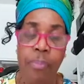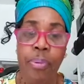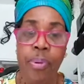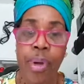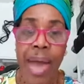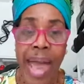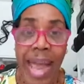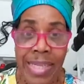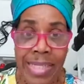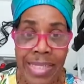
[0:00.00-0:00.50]

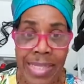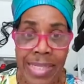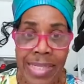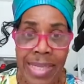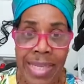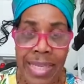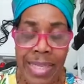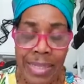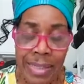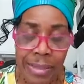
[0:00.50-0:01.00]

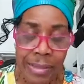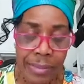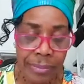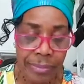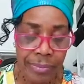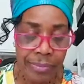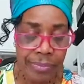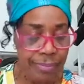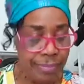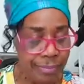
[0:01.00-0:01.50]
practicing
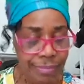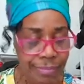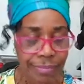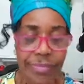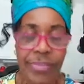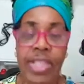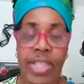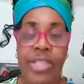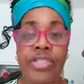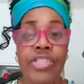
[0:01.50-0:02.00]

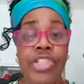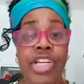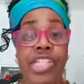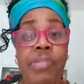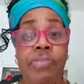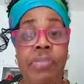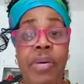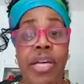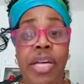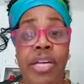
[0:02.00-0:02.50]

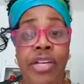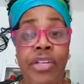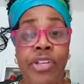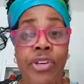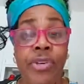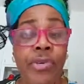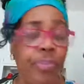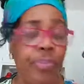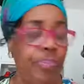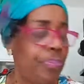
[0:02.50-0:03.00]
just being
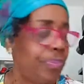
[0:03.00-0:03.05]
you.